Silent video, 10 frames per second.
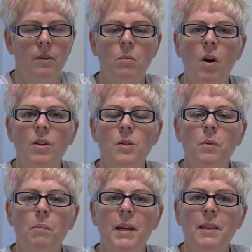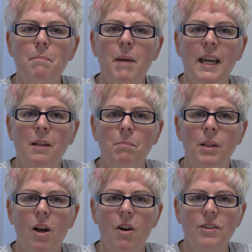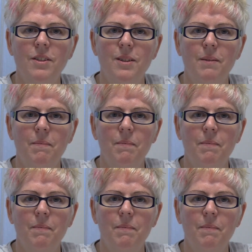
What will be the main plot?